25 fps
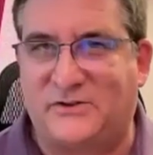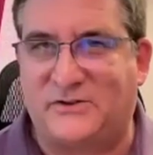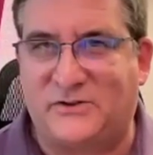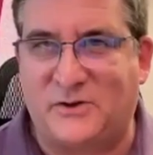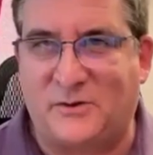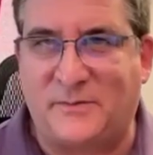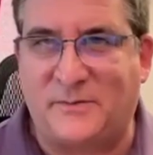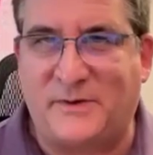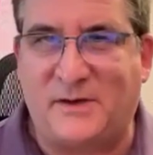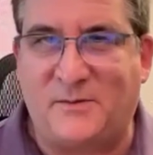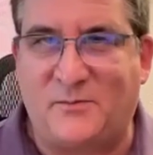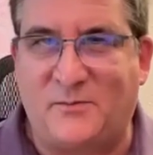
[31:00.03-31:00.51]

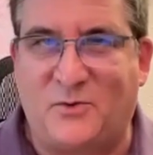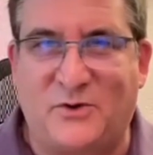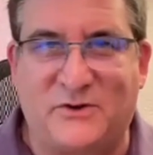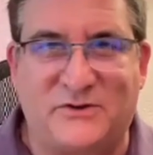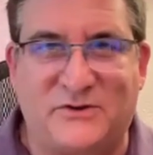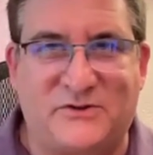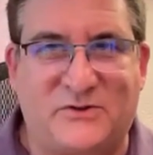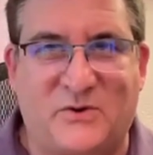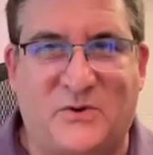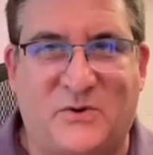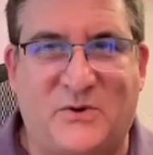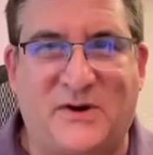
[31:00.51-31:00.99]
so many more
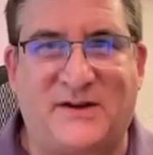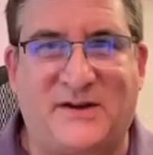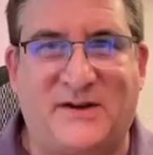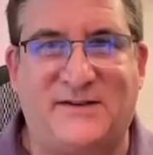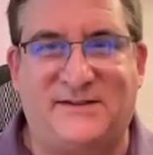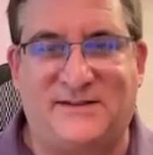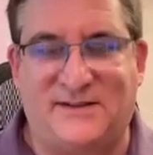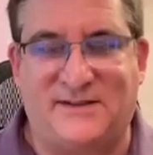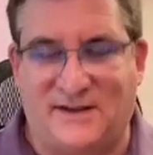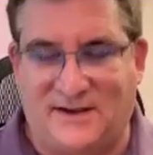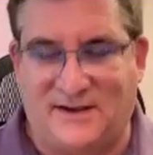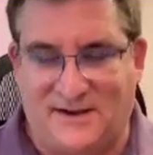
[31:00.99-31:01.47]

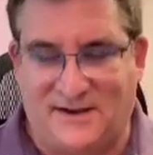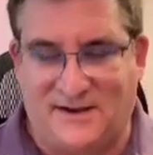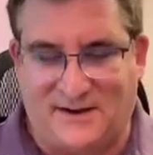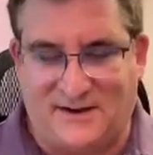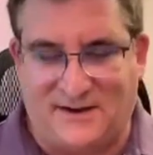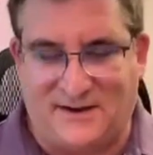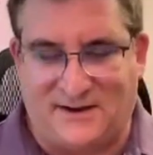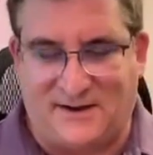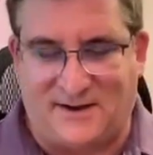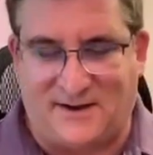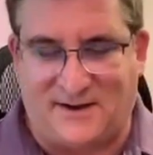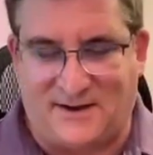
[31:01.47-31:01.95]
stories.
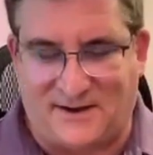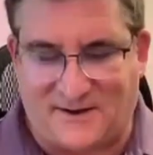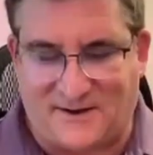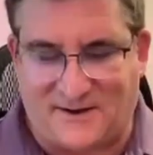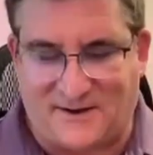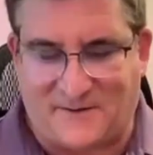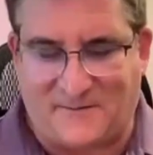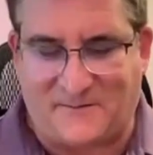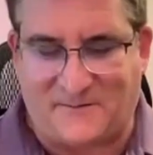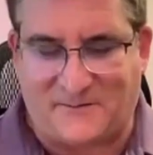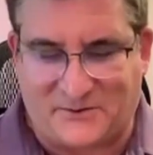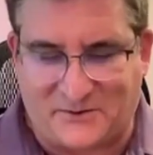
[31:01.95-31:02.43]

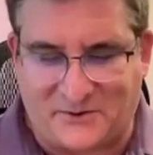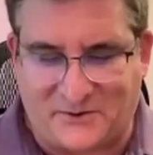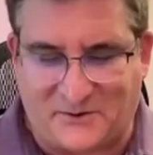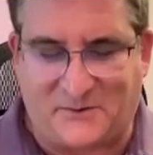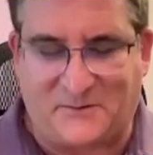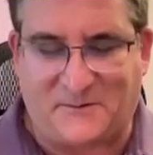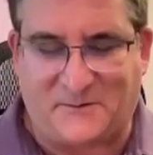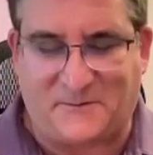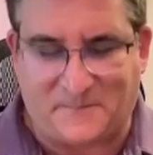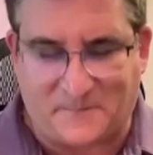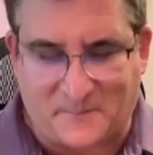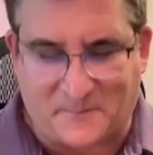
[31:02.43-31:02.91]

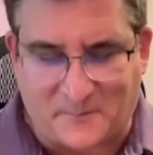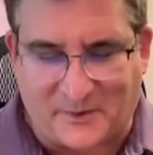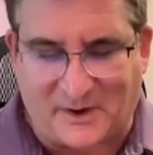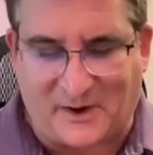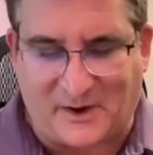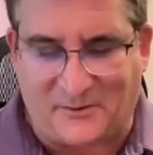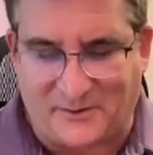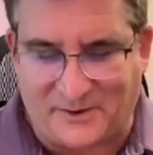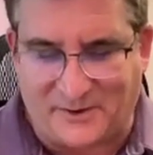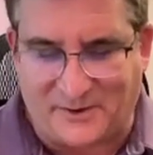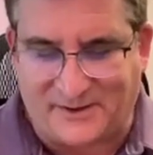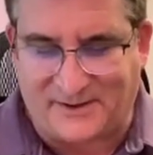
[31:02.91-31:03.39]
So
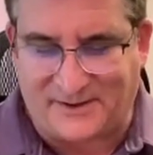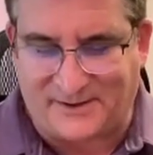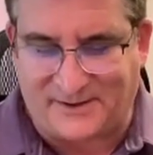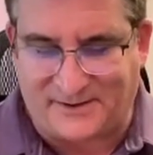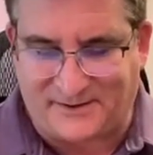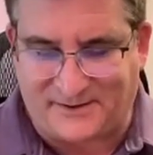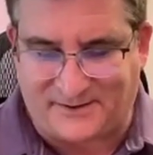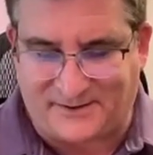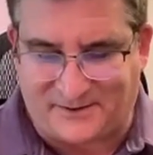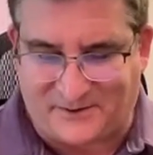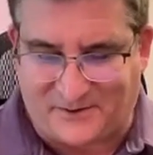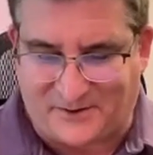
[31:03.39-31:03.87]
I
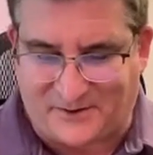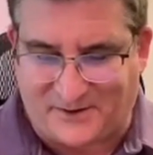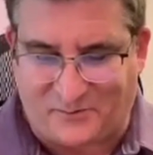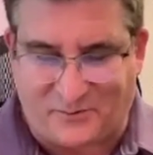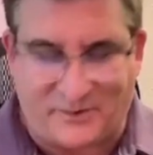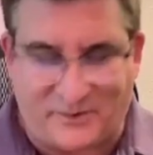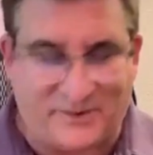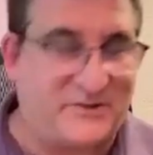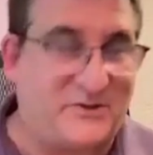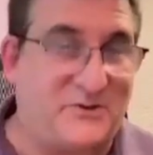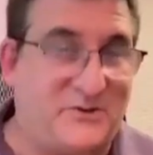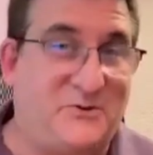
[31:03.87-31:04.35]
really, I
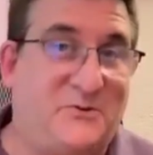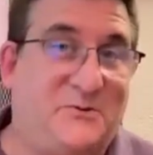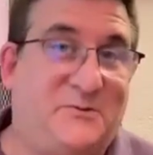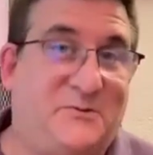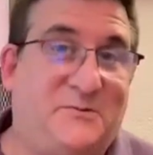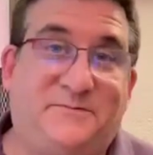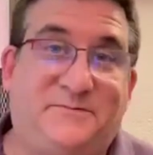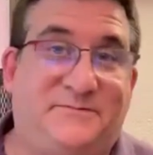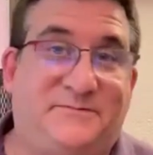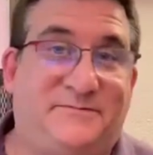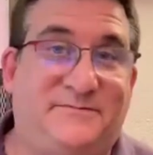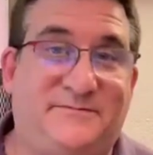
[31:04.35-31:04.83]
wish you
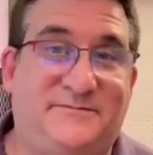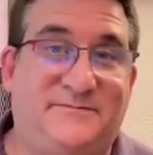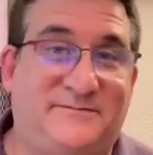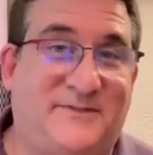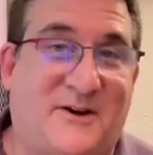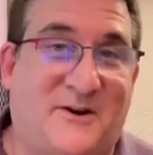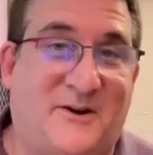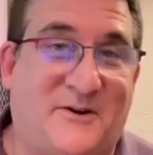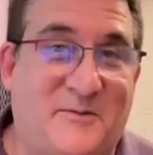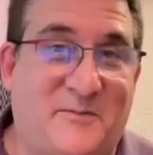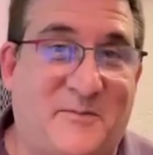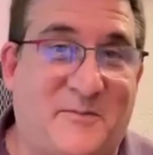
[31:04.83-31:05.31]

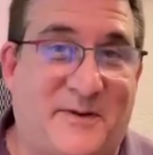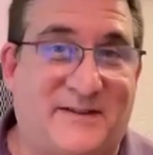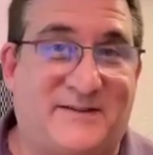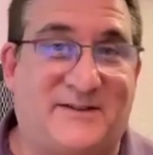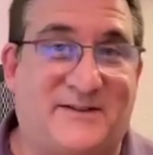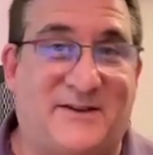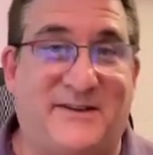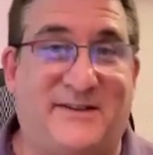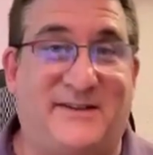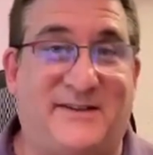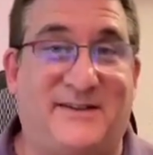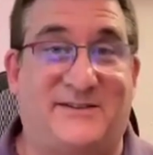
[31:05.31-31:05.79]
all the best
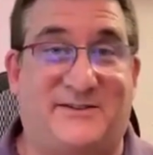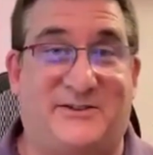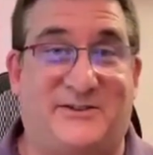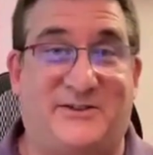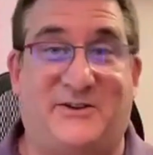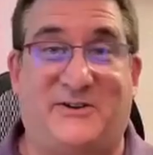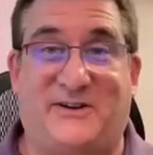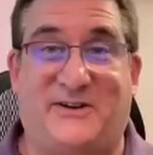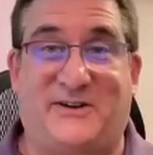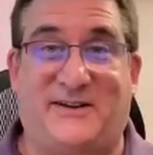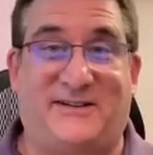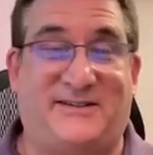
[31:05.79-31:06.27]
on this
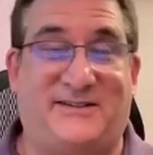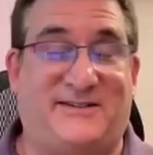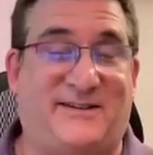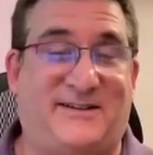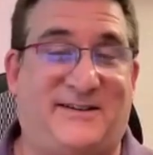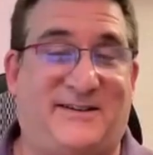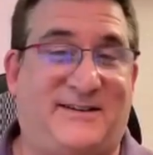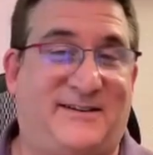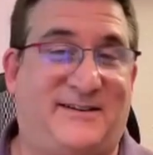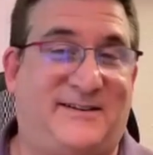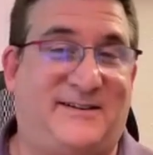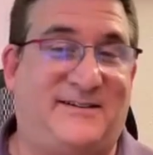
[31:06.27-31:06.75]
journey. It's
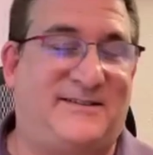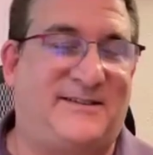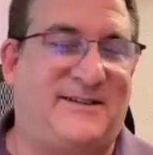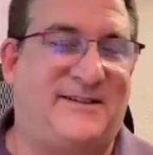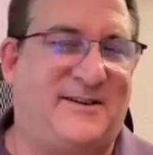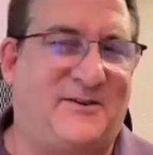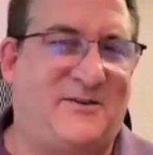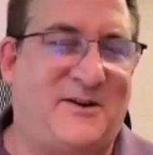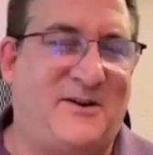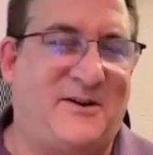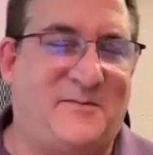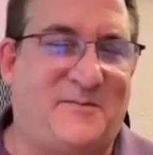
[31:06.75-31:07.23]
an
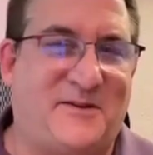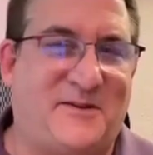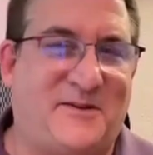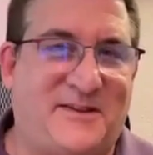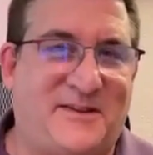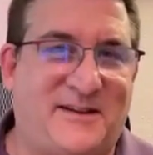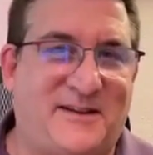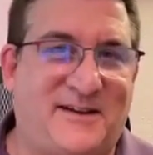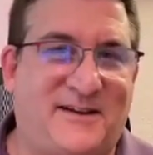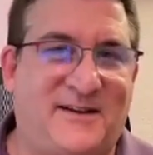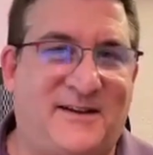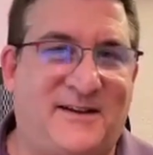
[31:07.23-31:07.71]
incredible
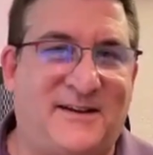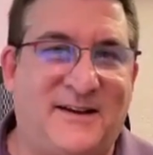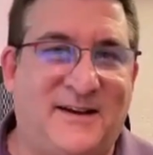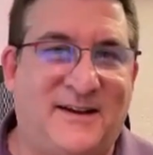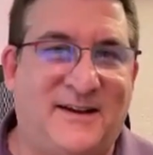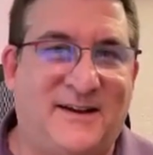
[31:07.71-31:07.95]
thing.